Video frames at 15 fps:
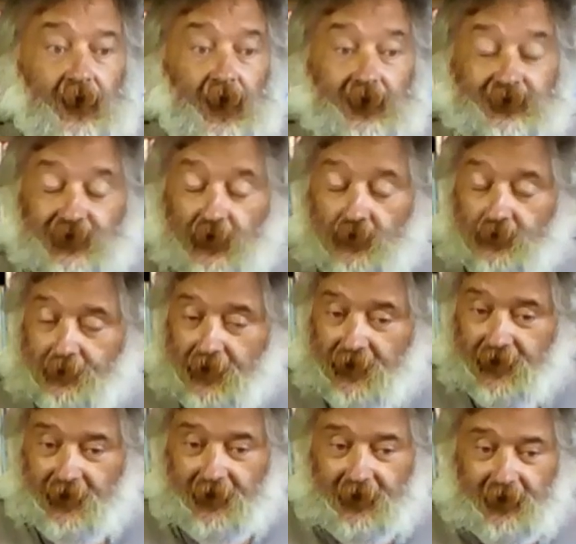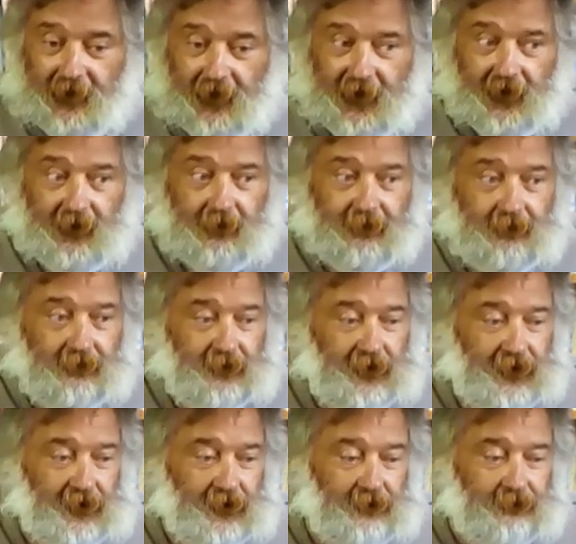I told my
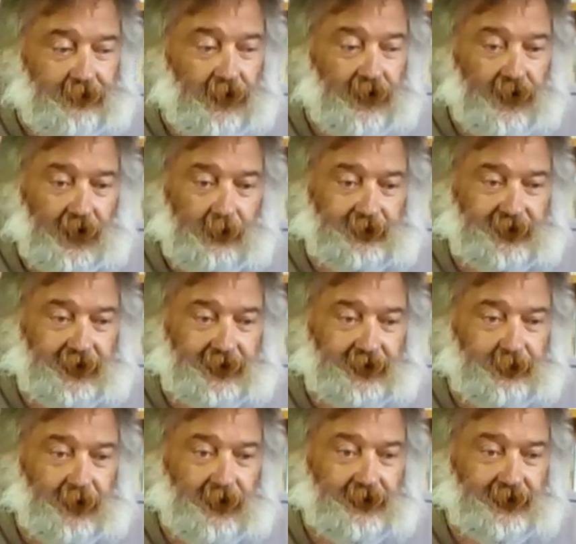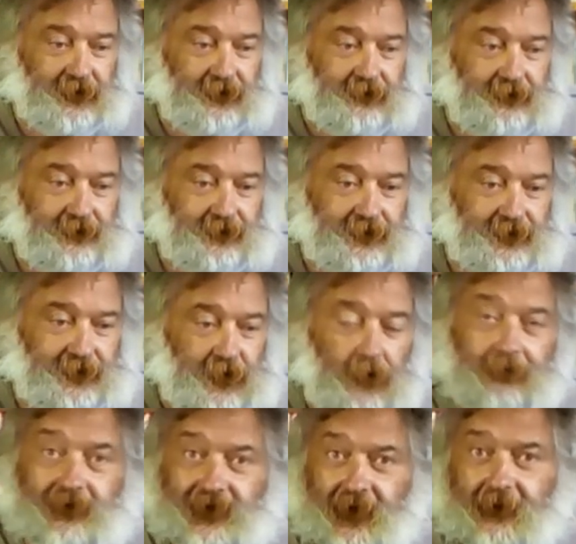firearms and explosives
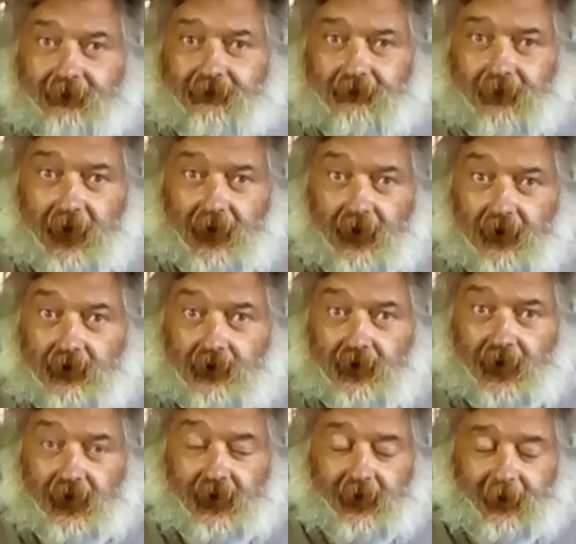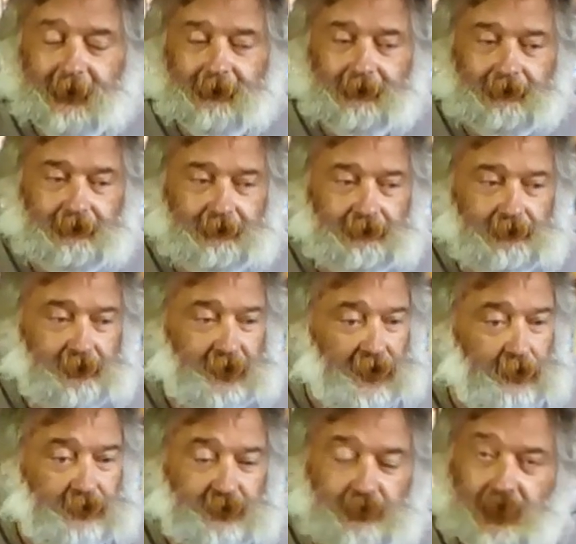officer, my local guy,
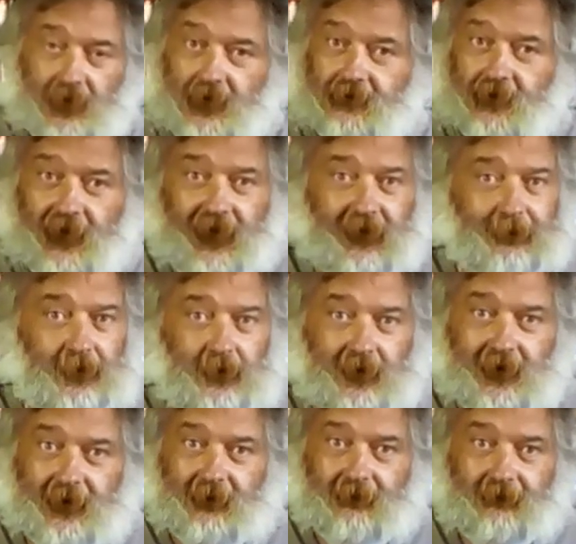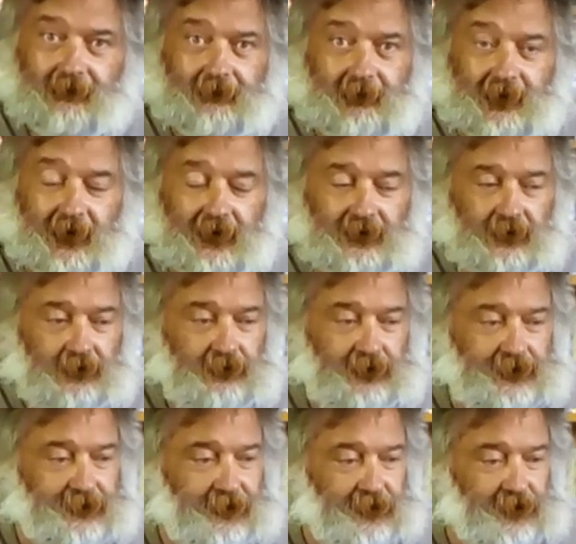he was perfectly happy with it, a guy called
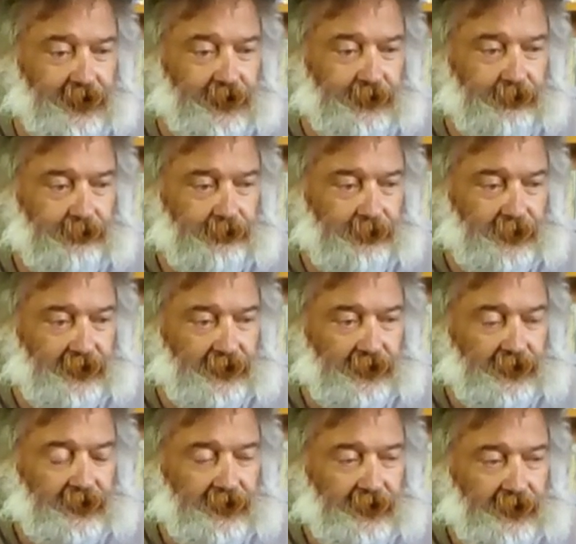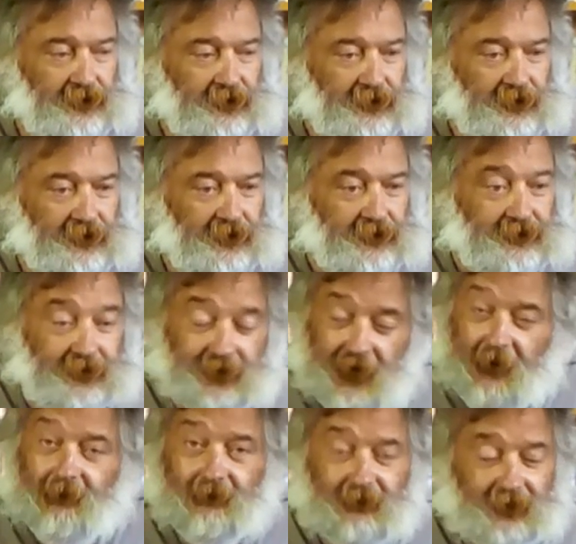Chris Van Heerden. He said,
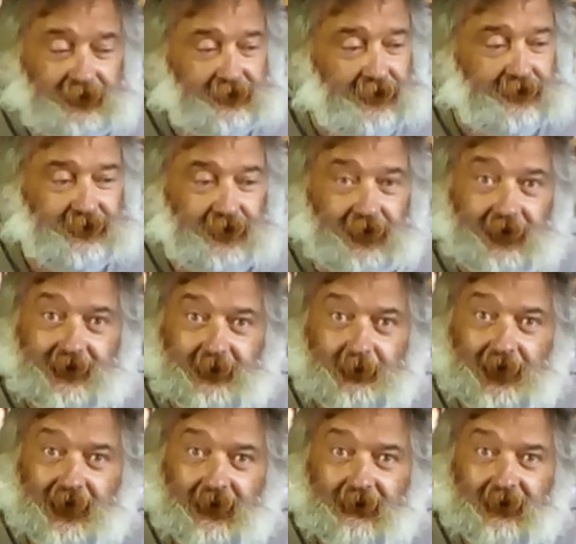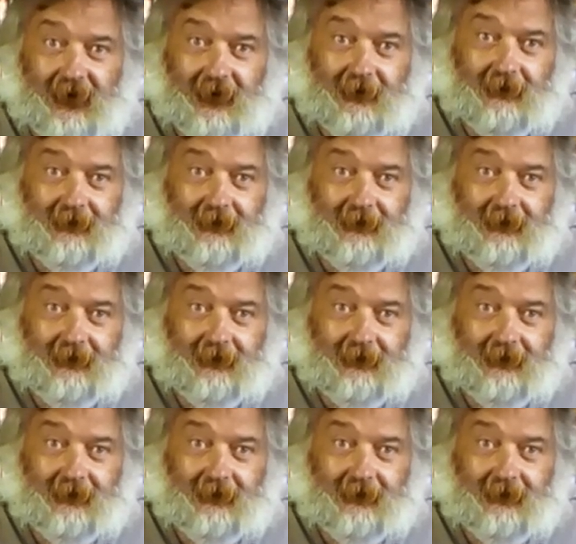"Yep, that sounds okay to me, Gary,"